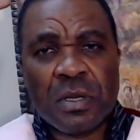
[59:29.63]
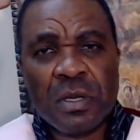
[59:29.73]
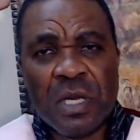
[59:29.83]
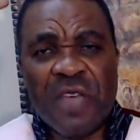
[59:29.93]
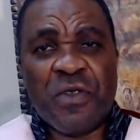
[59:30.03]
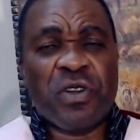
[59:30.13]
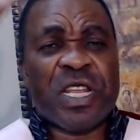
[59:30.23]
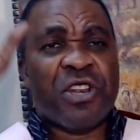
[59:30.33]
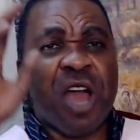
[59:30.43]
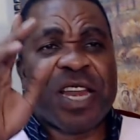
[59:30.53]
If you
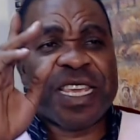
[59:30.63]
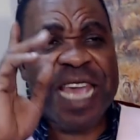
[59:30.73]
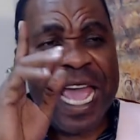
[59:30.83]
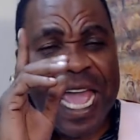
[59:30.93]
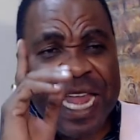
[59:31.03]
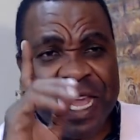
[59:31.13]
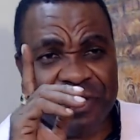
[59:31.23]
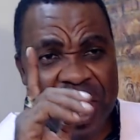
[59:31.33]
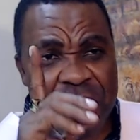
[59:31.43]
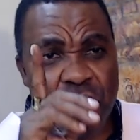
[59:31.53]
did not hear
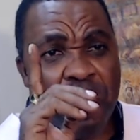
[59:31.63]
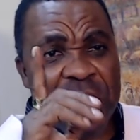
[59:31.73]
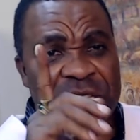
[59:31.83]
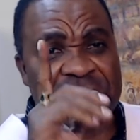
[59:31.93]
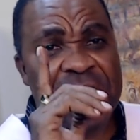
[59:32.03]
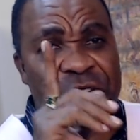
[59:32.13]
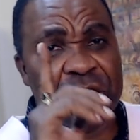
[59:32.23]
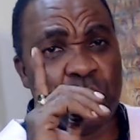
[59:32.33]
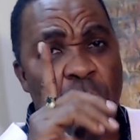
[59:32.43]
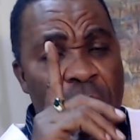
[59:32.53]
anything, you must hear
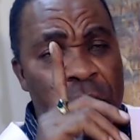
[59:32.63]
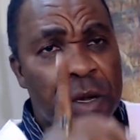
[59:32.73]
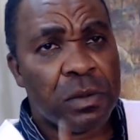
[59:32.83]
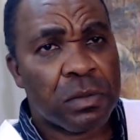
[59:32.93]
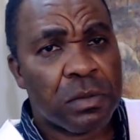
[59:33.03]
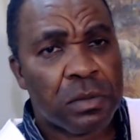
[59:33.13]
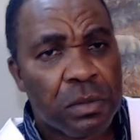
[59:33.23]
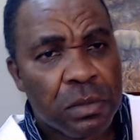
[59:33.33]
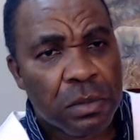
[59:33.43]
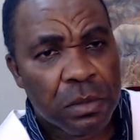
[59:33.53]
this one.
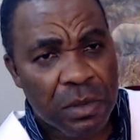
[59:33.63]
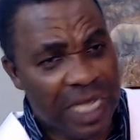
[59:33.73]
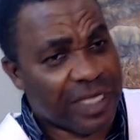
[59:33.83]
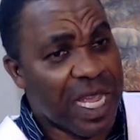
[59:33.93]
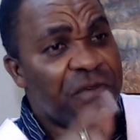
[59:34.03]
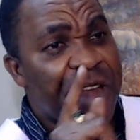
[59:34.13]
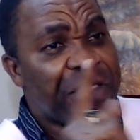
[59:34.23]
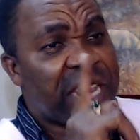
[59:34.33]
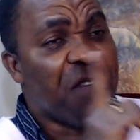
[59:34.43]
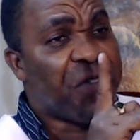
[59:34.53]
Listen
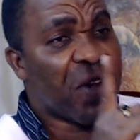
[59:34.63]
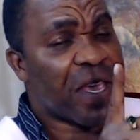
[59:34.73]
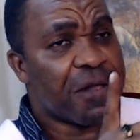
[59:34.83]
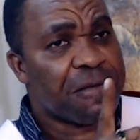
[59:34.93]
very carefully.